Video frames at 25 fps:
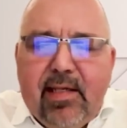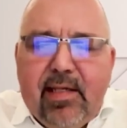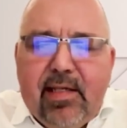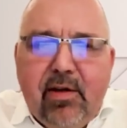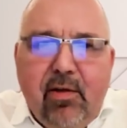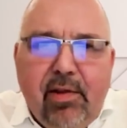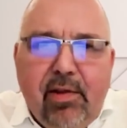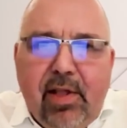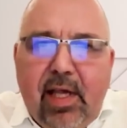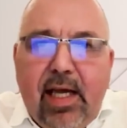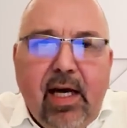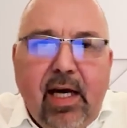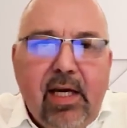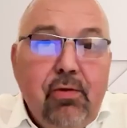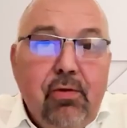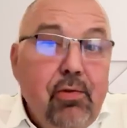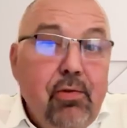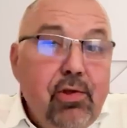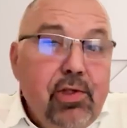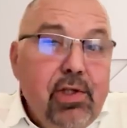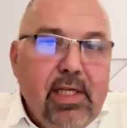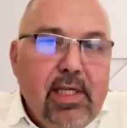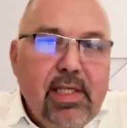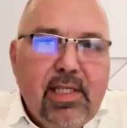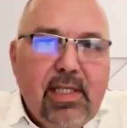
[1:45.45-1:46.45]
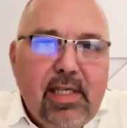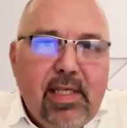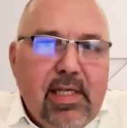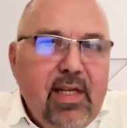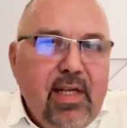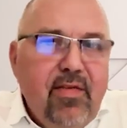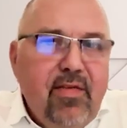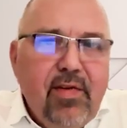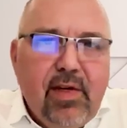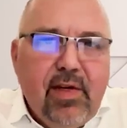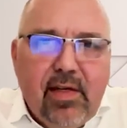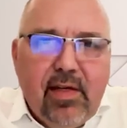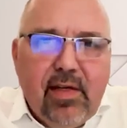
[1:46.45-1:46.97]
so they are usually
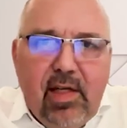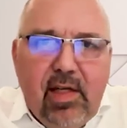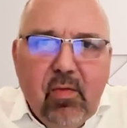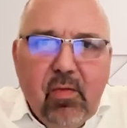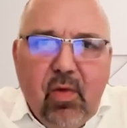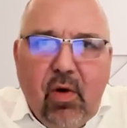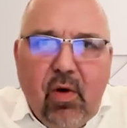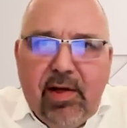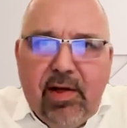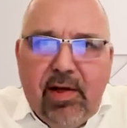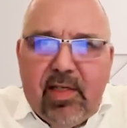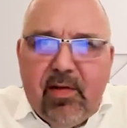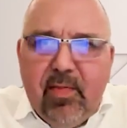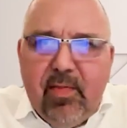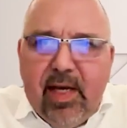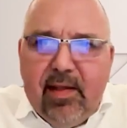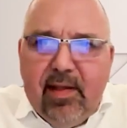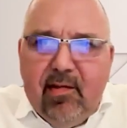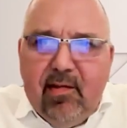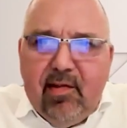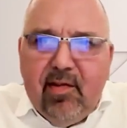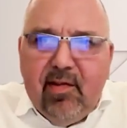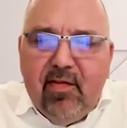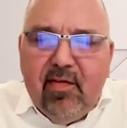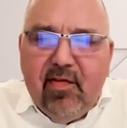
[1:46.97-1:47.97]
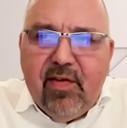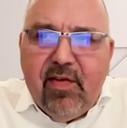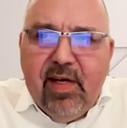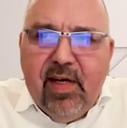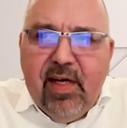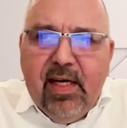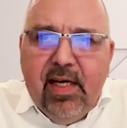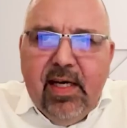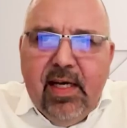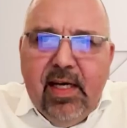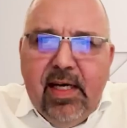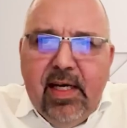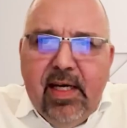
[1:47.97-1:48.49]
significantly more expensive.
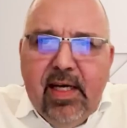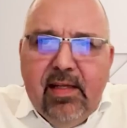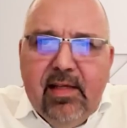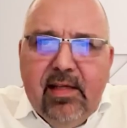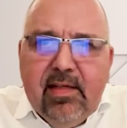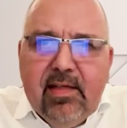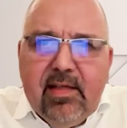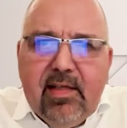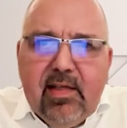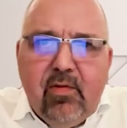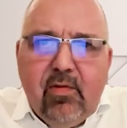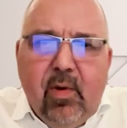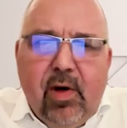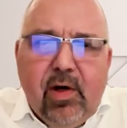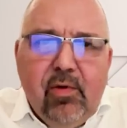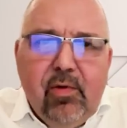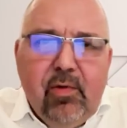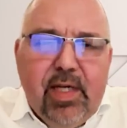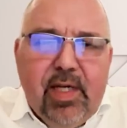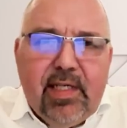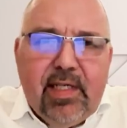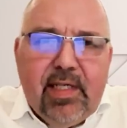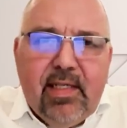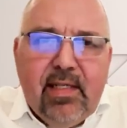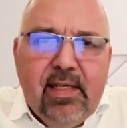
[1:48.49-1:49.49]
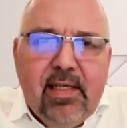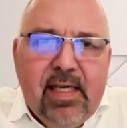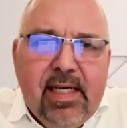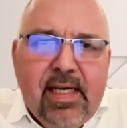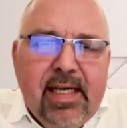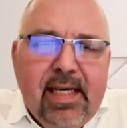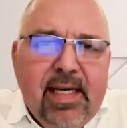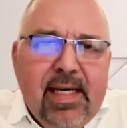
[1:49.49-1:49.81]
Mm-hmm. This is one reason.